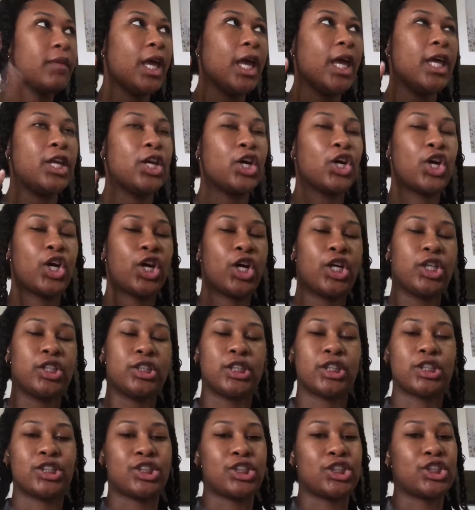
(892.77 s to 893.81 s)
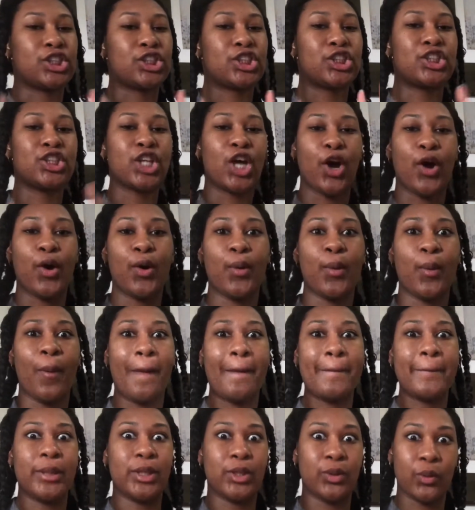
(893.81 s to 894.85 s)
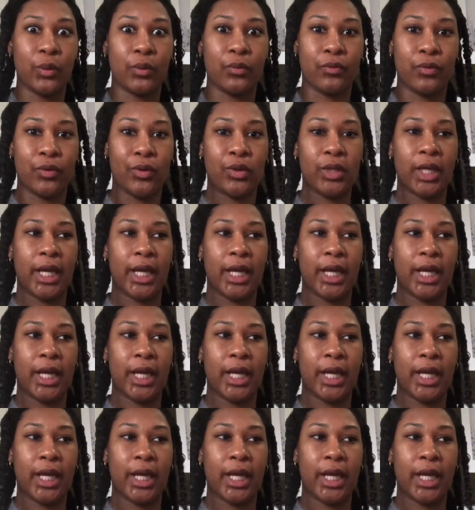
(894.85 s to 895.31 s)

And the curls look just so beautiful.